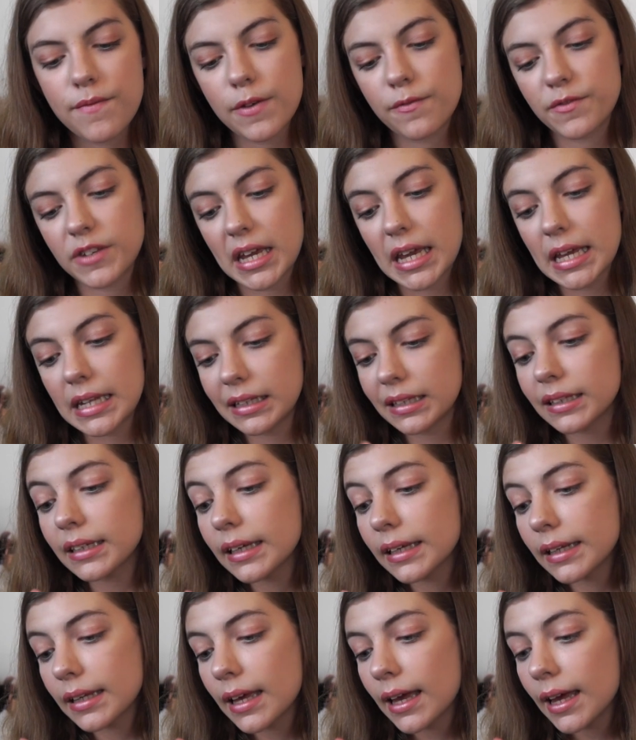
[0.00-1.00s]
15 in
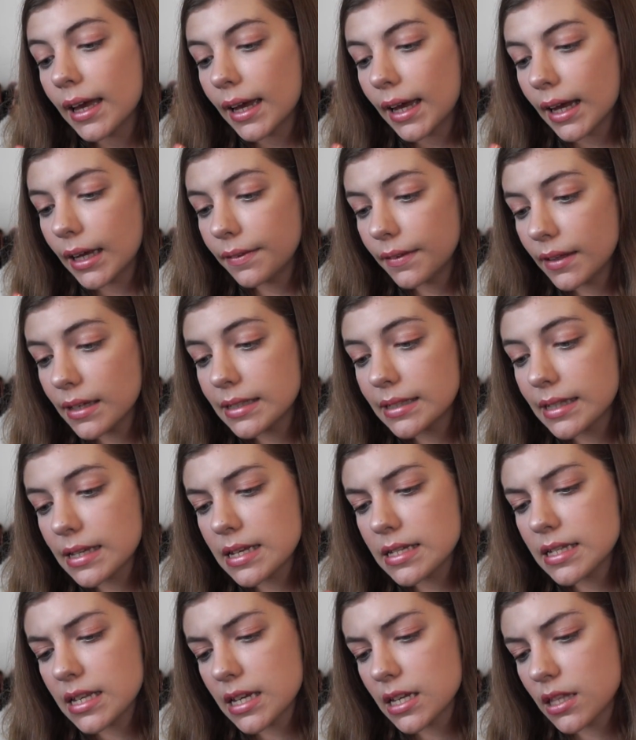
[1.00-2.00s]
it. And this
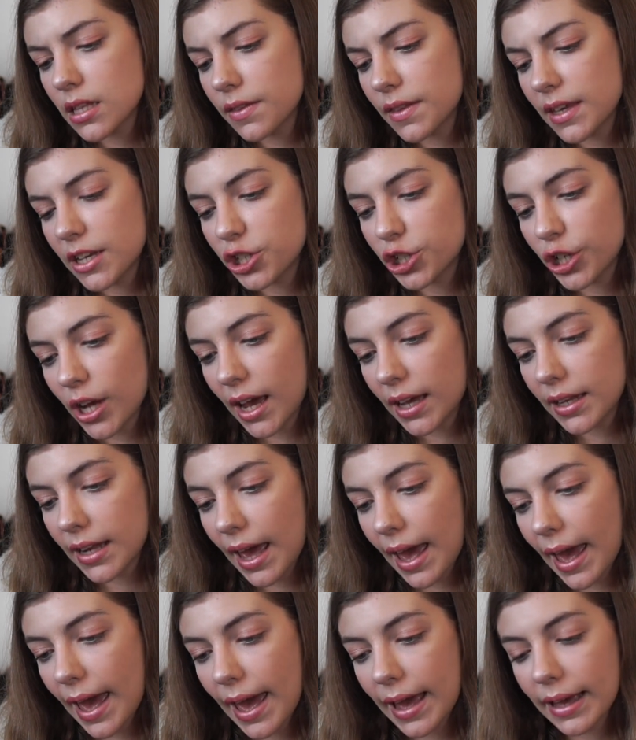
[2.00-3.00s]
is in the
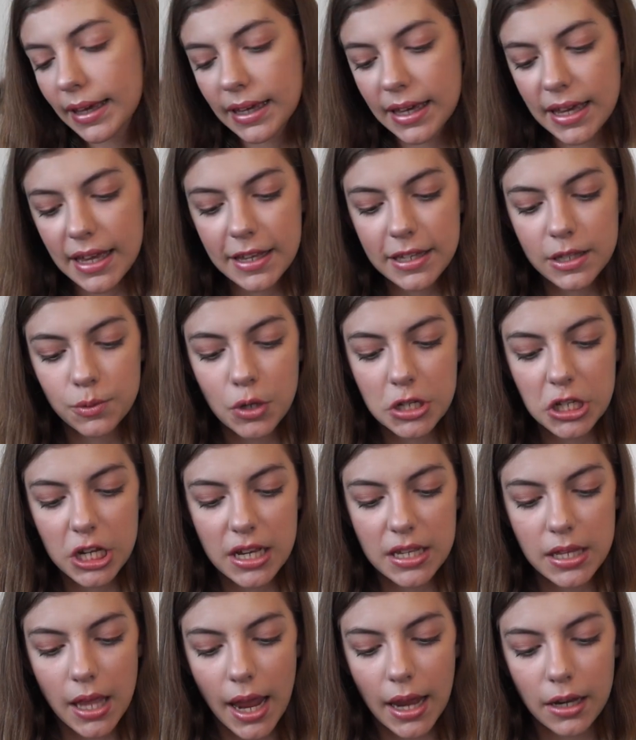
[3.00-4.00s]
shade Air Kiss, which
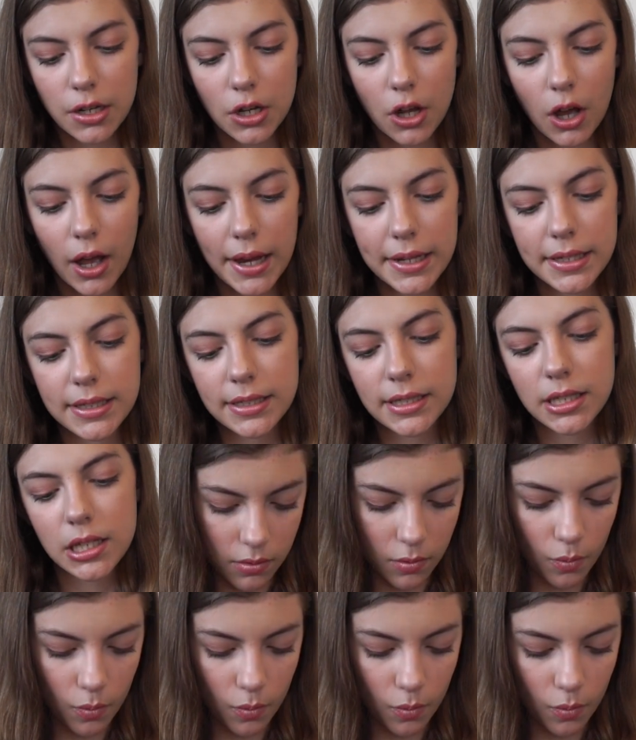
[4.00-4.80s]
is a nice